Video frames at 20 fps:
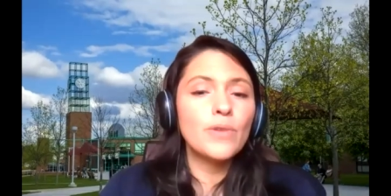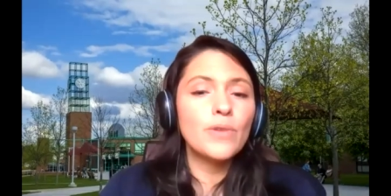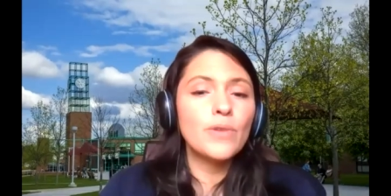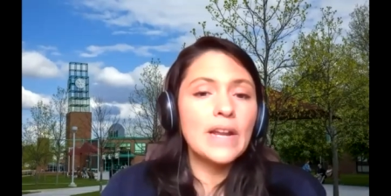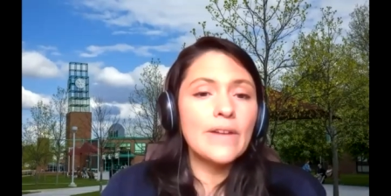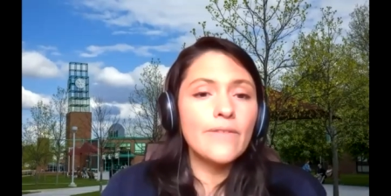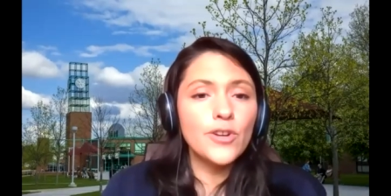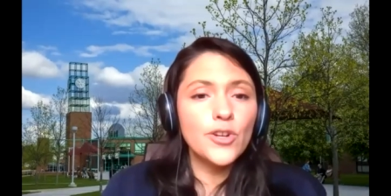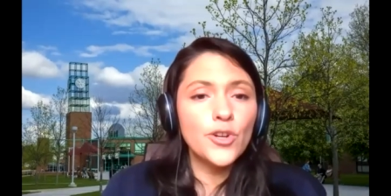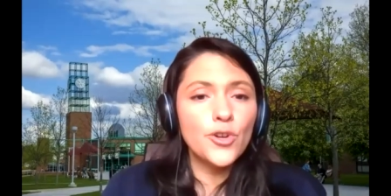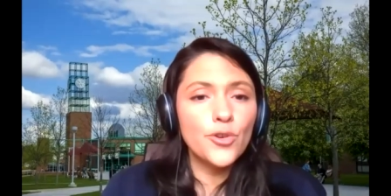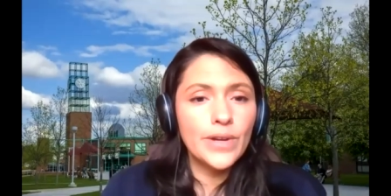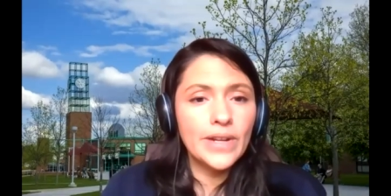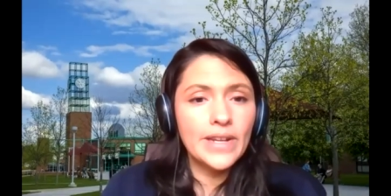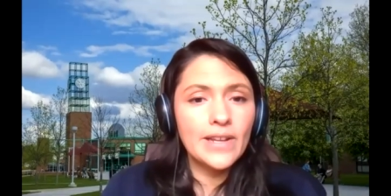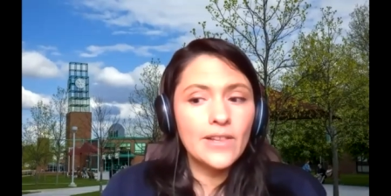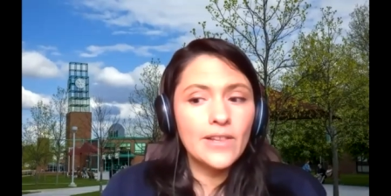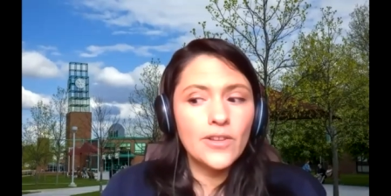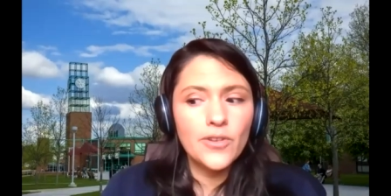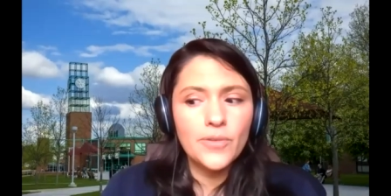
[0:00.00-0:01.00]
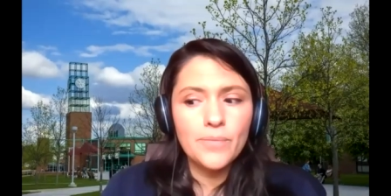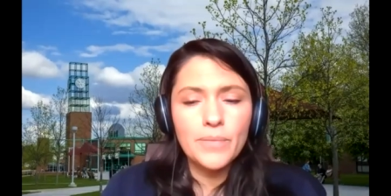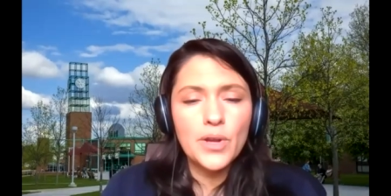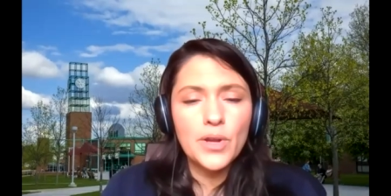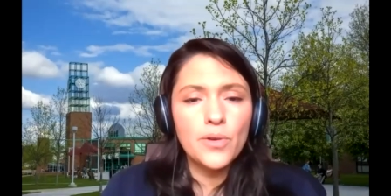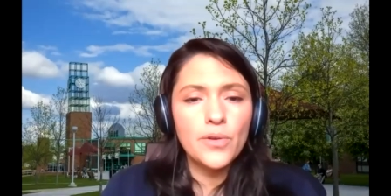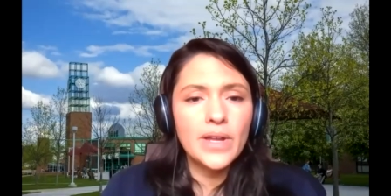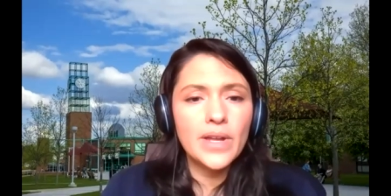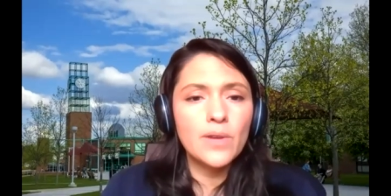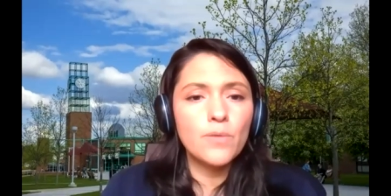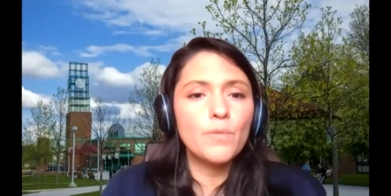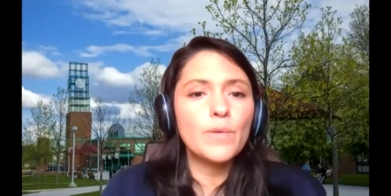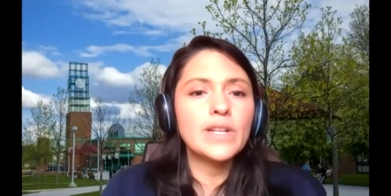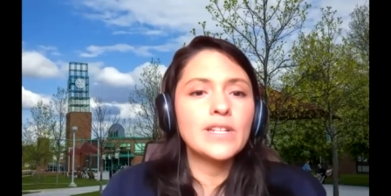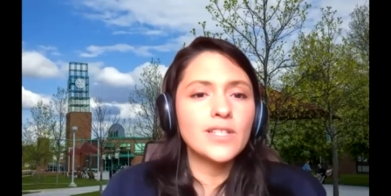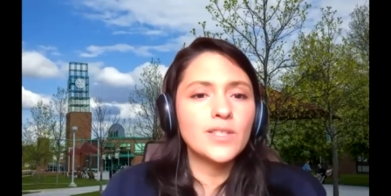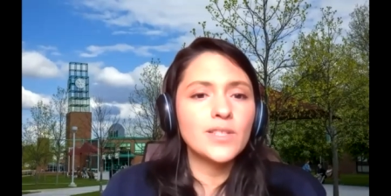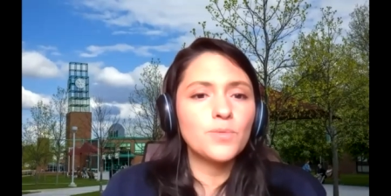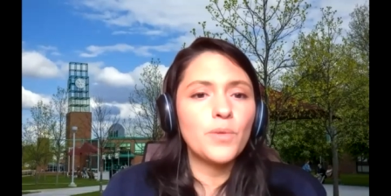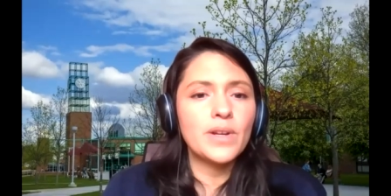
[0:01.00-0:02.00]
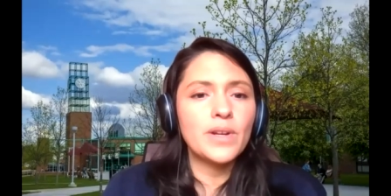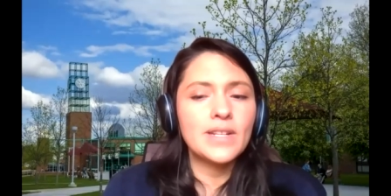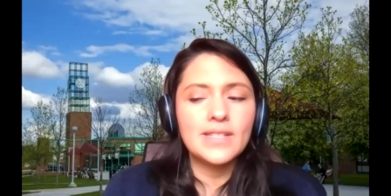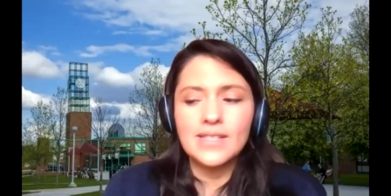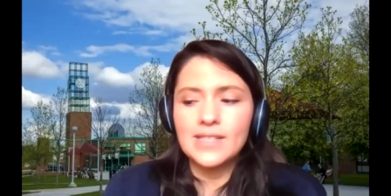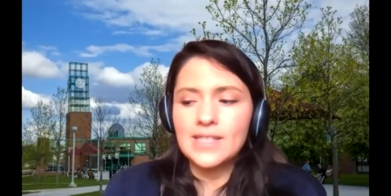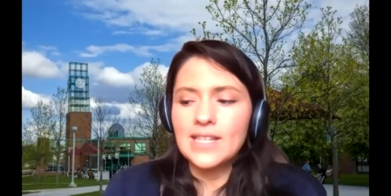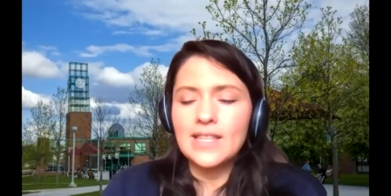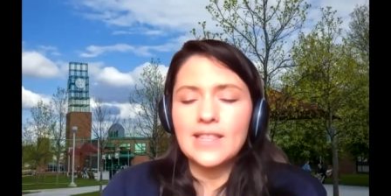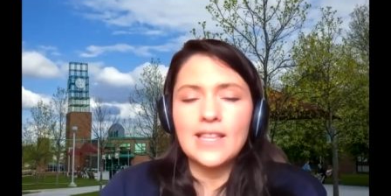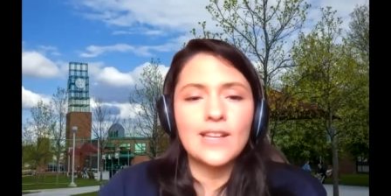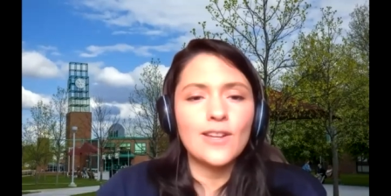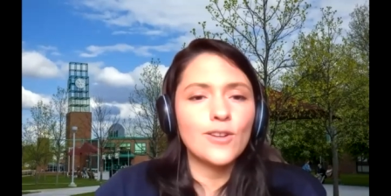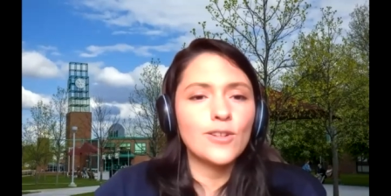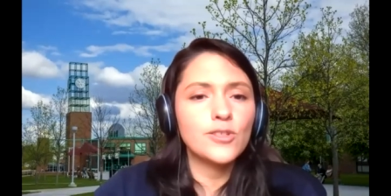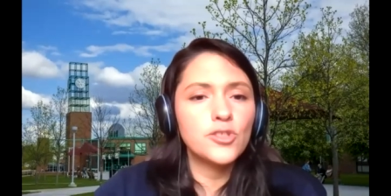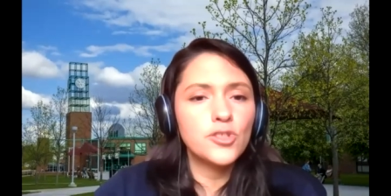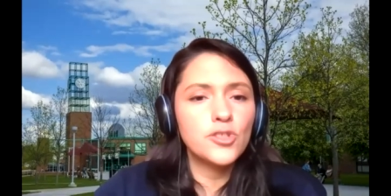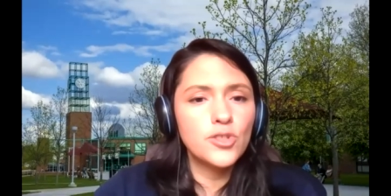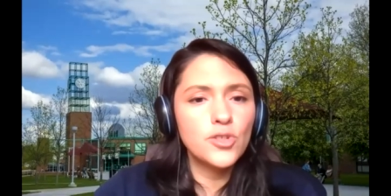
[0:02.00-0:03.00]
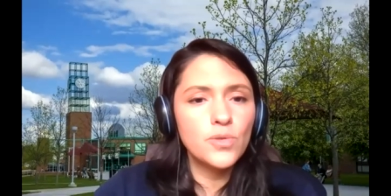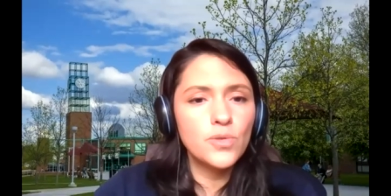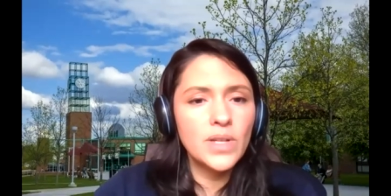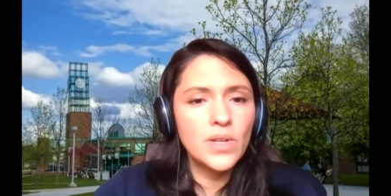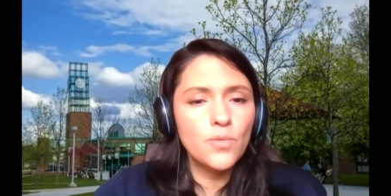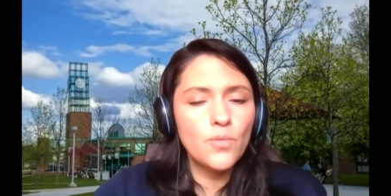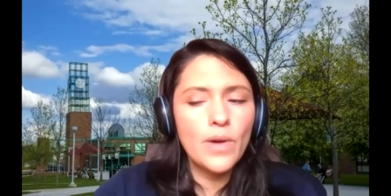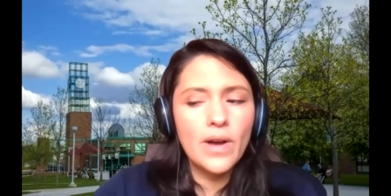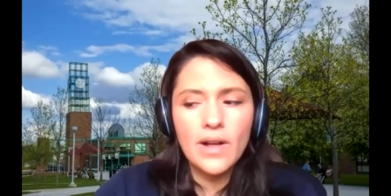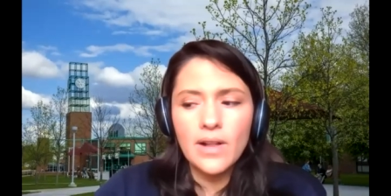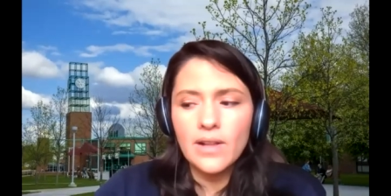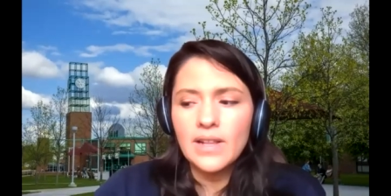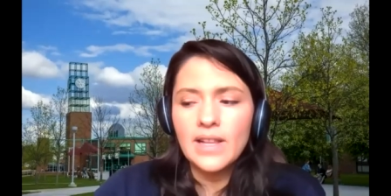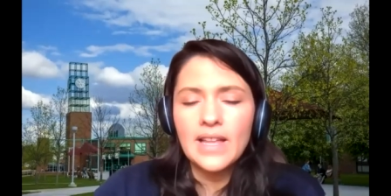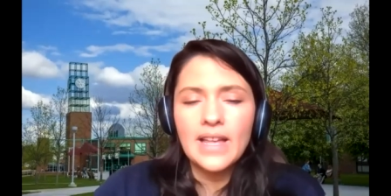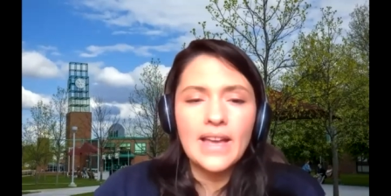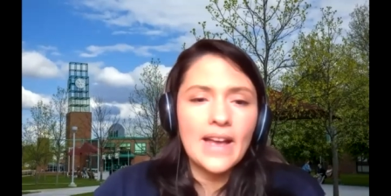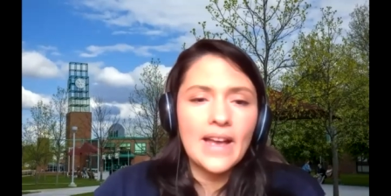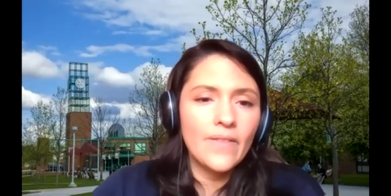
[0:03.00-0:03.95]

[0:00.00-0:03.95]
whatever curriculum you're in, we just want to see that you're doing well